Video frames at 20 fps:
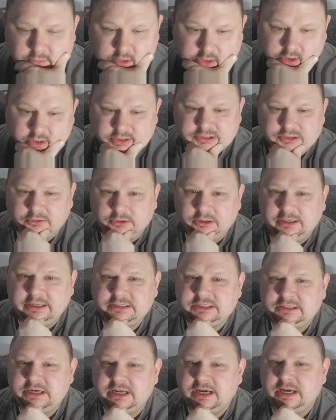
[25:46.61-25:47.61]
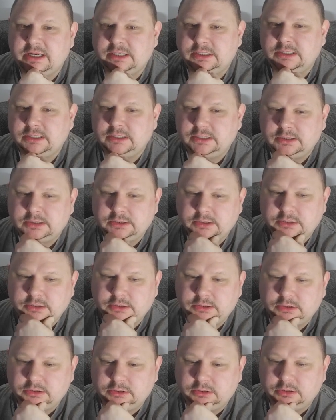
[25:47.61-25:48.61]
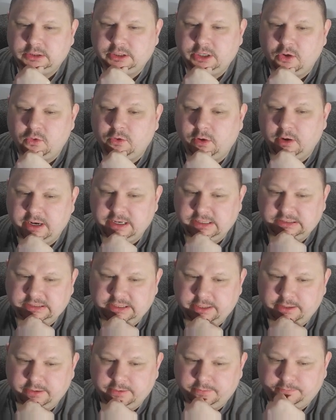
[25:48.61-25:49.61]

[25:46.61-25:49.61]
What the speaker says: So let's not go crazy here.